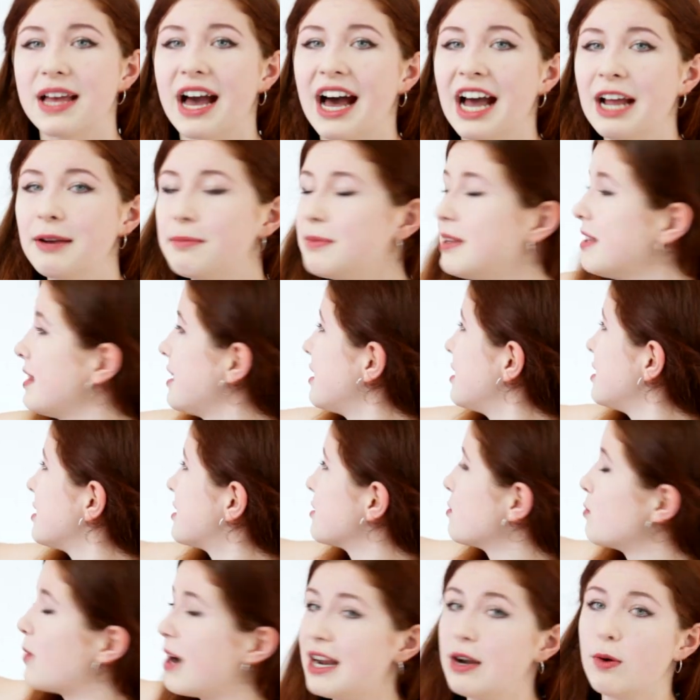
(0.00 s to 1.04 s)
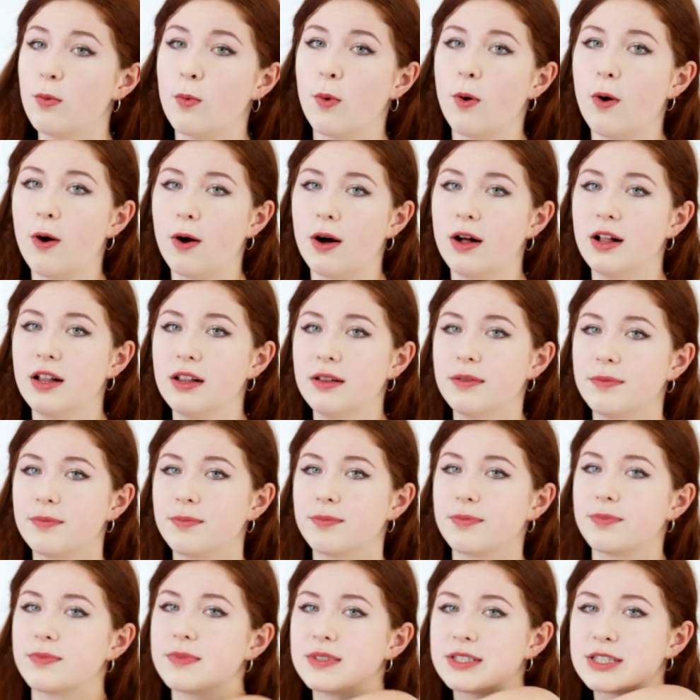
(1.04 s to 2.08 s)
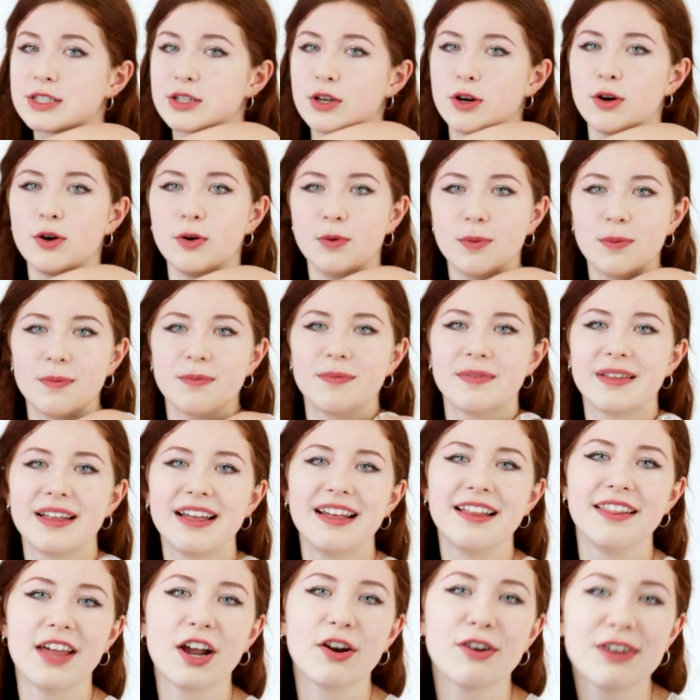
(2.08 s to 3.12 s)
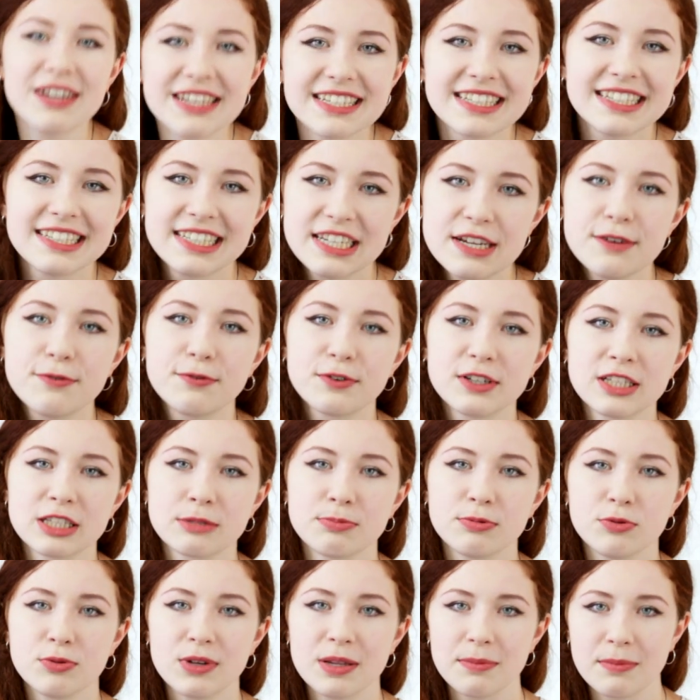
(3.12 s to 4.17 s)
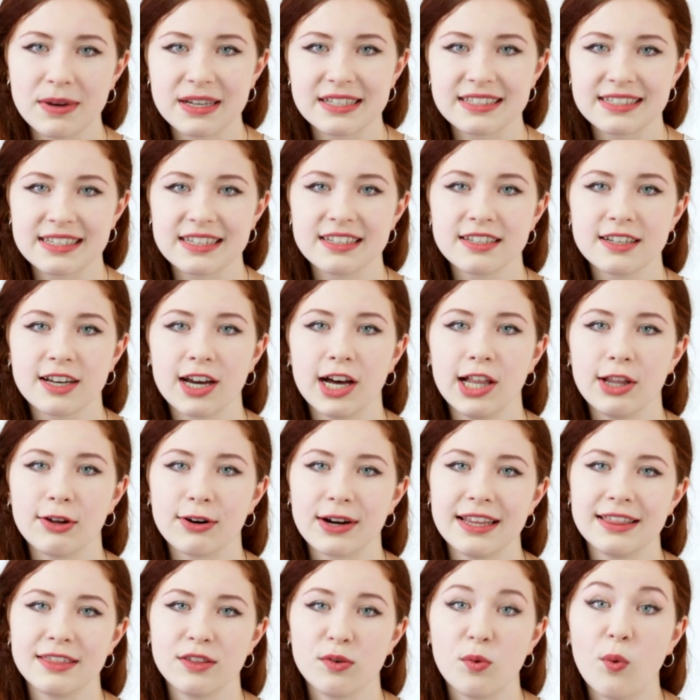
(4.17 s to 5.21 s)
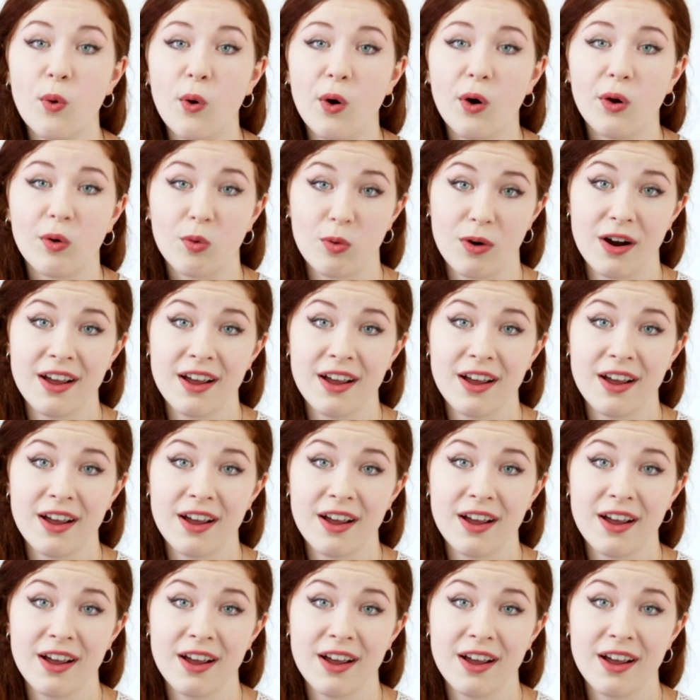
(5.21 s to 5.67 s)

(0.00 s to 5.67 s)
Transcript: Behind me there's a white wall, so there is a difference between my skin color and the wall,